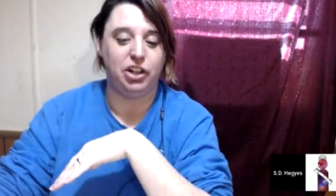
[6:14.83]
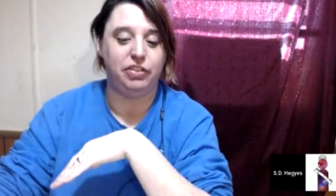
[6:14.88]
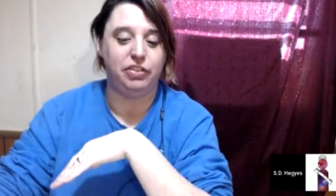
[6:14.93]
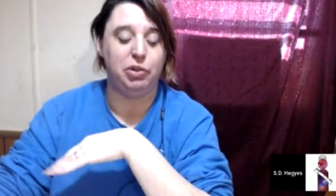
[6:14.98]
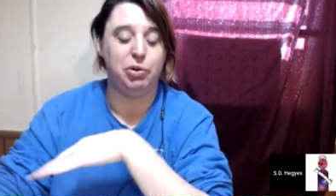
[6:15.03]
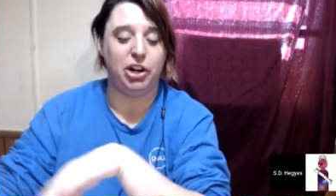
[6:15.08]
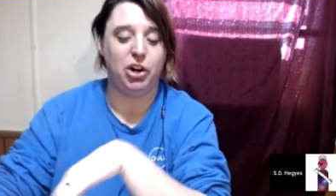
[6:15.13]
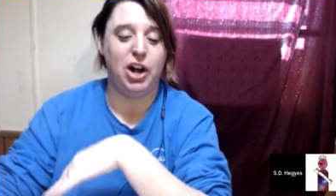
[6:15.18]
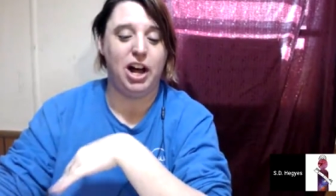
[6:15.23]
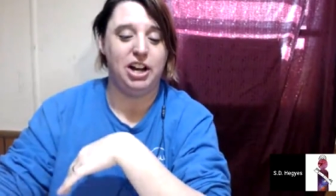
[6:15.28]
If
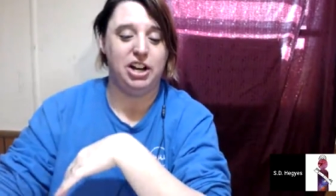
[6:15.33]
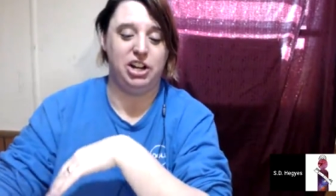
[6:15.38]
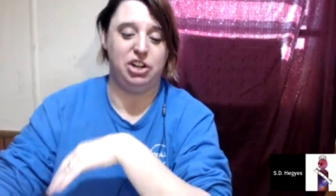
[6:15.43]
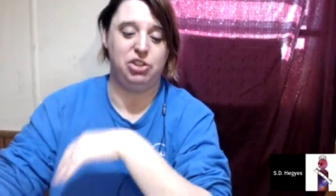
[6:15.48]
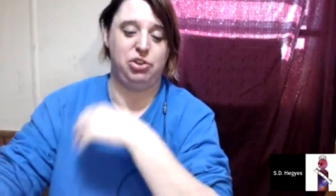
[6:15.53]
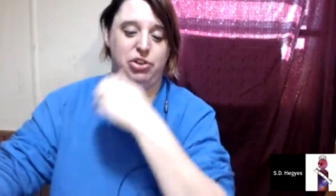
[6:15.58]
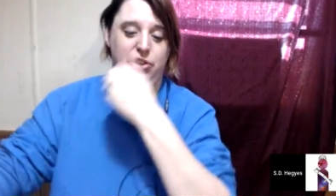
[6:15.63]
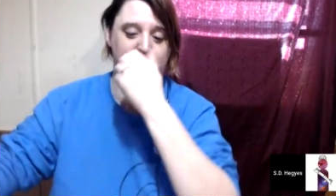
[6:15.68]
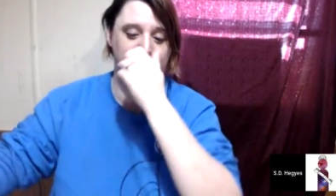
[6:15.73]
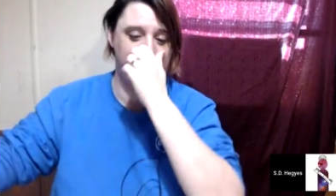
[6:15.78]
you want to go ahead and
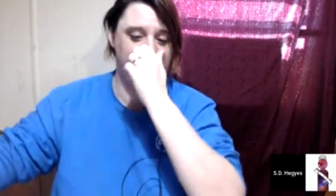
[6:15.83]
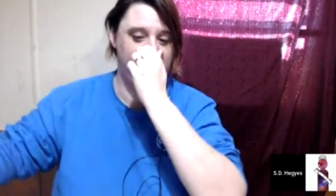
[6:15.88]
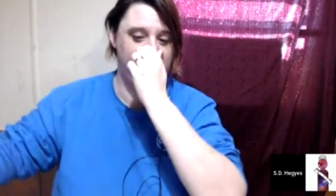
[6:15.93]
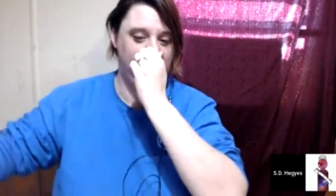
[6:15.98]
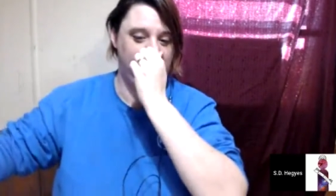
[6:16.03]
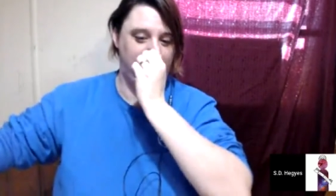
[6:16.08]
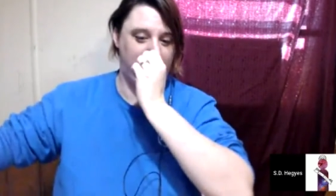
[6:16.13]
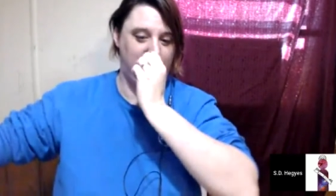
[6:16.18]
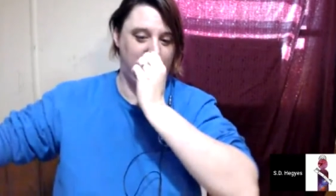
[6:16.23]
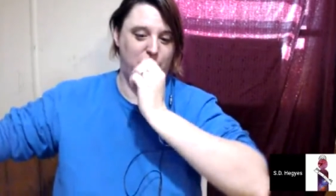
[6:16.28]
introduce
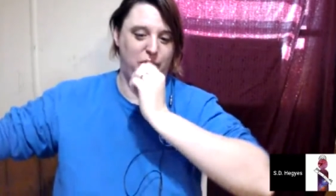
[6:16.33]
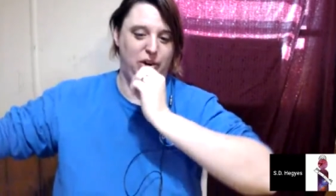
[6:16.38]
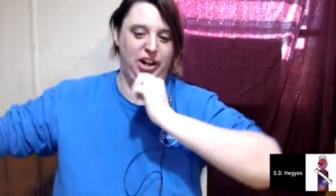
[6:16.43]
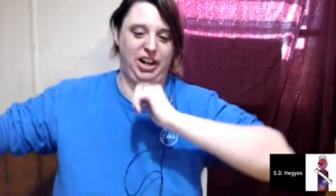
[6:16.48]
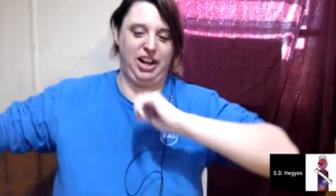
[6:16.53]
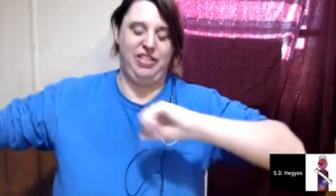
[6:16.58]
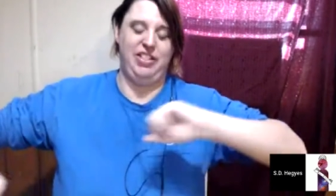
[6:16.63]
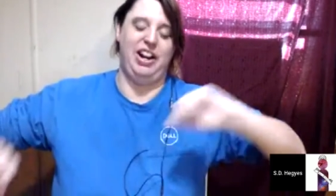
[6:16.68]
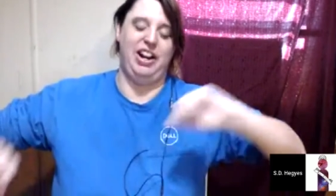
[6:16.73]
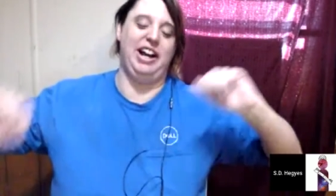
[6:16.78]
yourself real
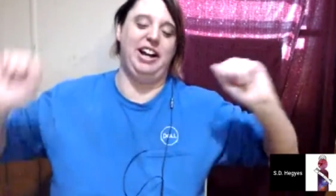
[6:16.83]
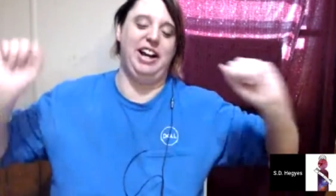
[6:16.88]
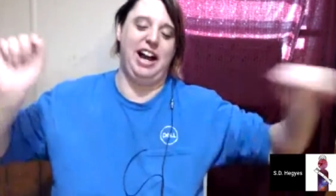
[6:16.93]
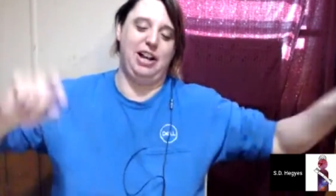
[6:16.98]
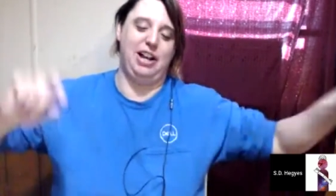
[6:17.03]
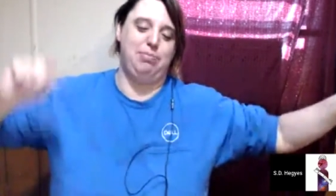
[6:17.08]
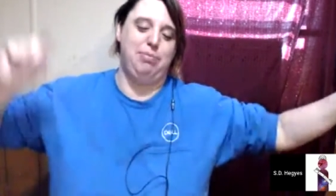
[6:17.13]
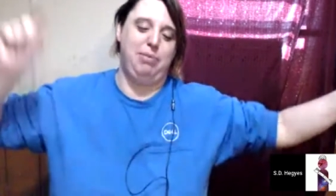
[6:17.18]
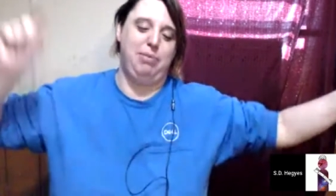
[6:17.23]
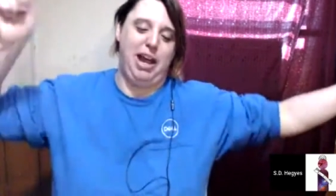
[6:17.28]
quick, and then I can
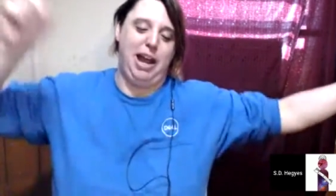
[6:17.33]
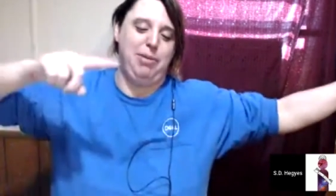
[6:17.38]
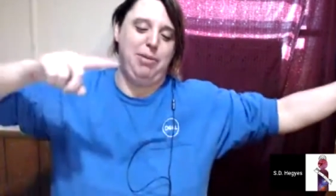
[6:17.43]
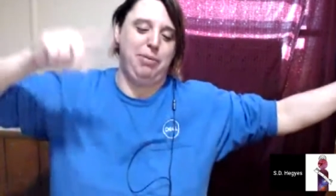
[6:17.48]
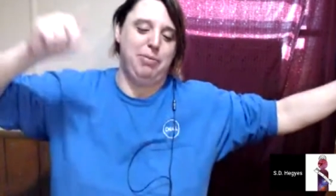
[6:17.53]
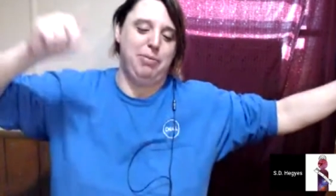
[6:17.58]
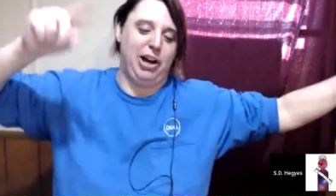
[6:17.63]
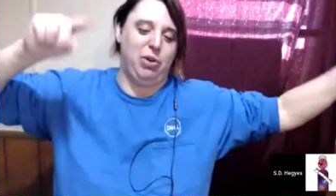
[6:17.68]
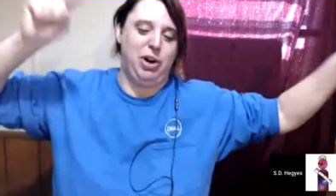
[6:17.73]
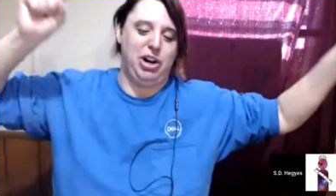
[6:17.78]
ask Amy
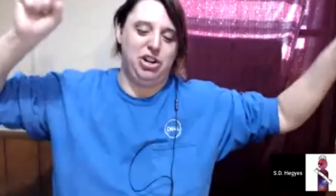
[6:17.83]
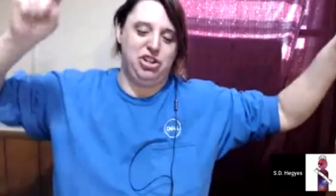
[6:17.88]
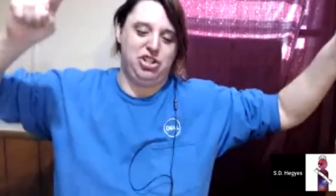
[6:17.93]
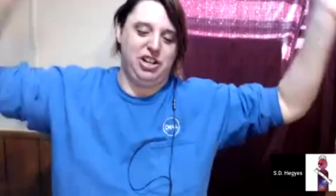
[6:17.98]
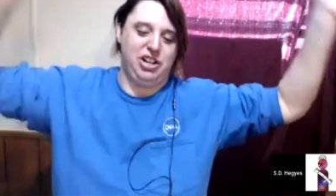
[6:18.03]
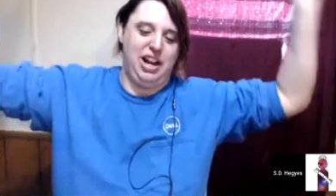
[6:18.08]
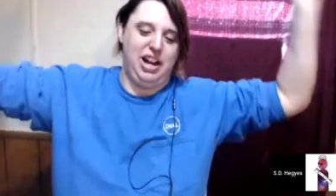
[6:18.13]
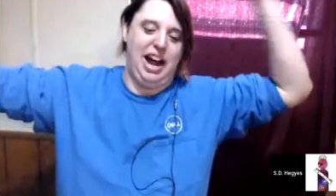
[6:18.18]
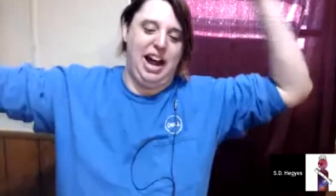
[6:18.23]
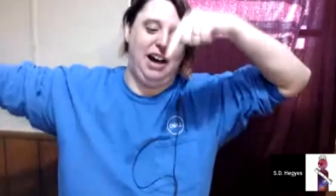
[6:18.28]
my
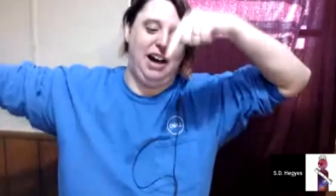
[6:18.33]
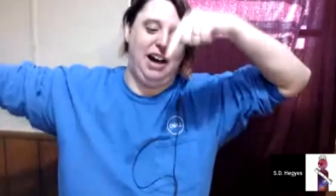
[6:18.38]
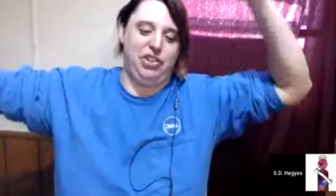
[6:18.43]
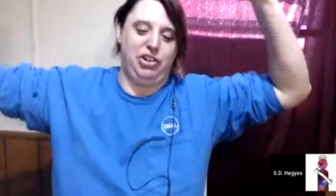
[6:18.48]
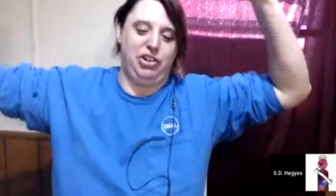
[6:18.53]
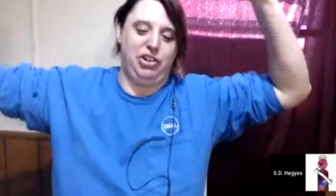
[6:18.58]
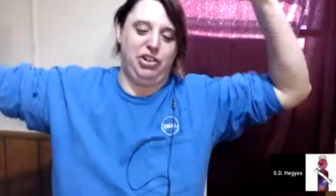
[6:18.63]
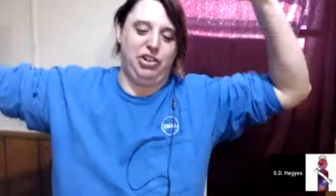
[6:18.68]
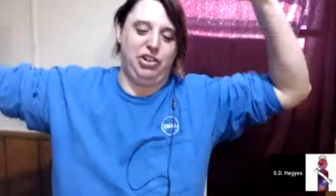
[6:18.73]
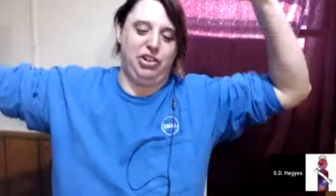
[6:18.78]
question
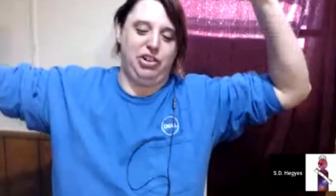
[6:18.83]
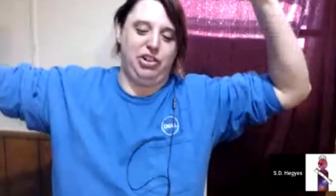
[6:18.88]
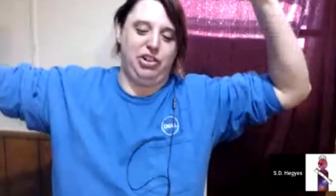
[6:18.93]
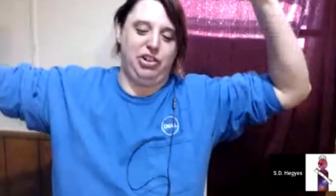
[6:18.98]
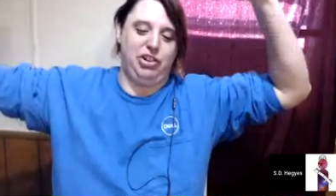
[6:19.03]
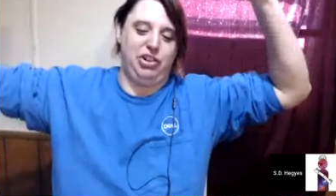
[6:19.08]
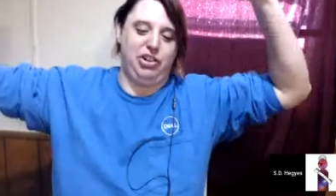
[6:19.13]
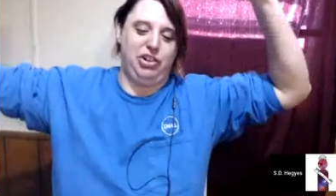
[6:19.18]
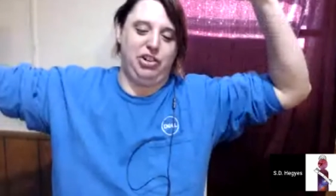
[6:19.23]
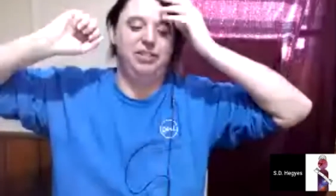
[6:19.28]
after the writing
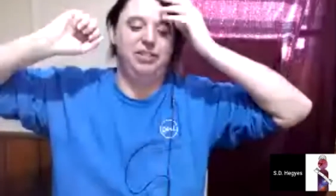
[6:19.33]
sprint.